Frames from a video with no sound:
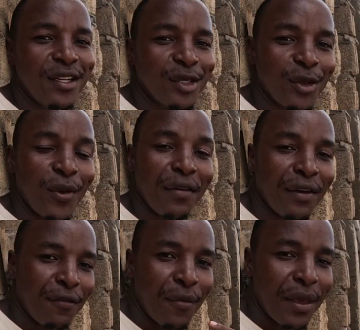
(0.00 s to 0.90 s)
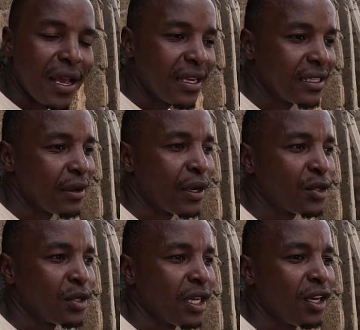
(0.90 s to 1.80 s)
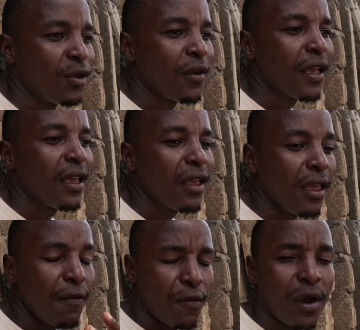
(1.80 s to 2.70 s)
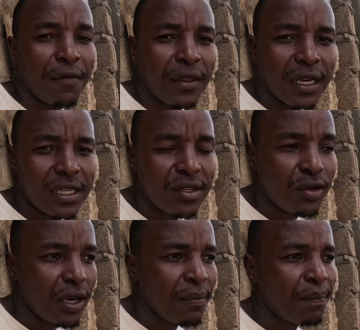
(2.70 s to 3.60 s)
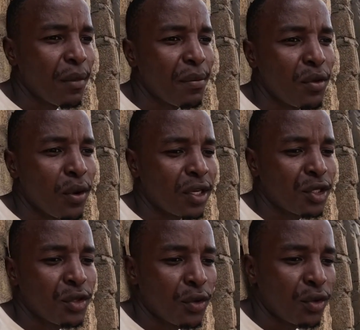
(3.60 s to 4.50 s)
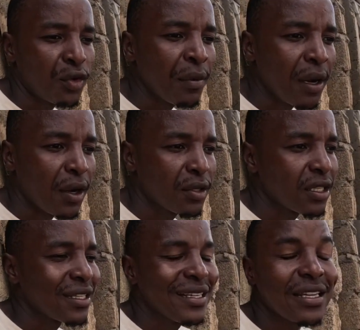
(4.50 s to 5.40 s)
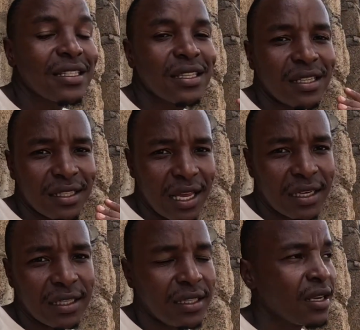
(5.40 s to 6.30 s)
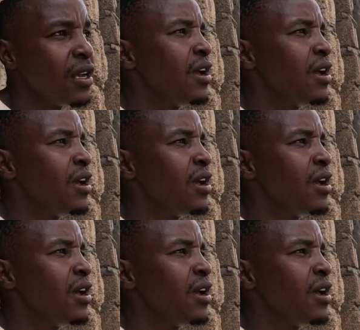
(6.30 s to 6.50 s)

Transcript: So even for me, guys, I want to tell you, if you have that dream, maybe you want your dream house, just start it.